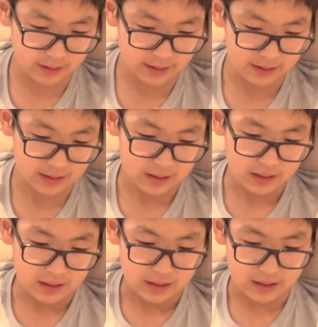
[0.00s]
king.
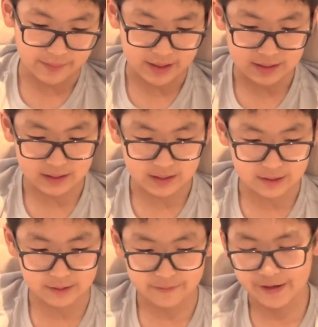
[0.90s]
And Amaziah his
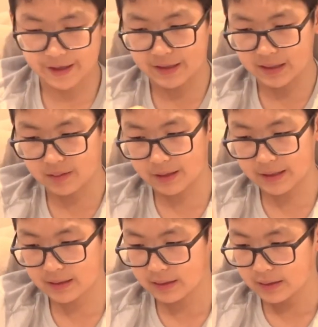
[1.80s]
son reigned in his
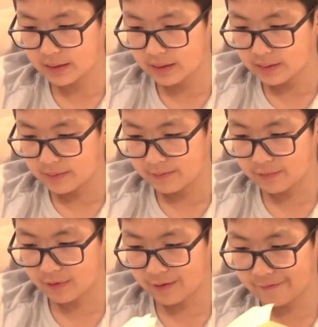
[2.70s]
place.
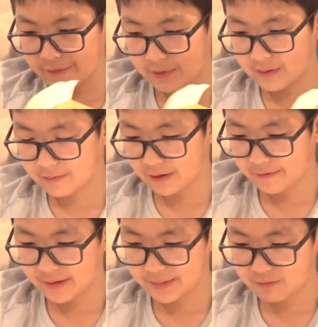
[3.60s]

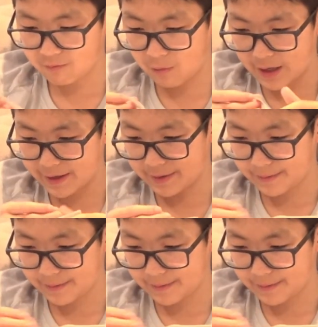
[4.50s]
Proverbs 1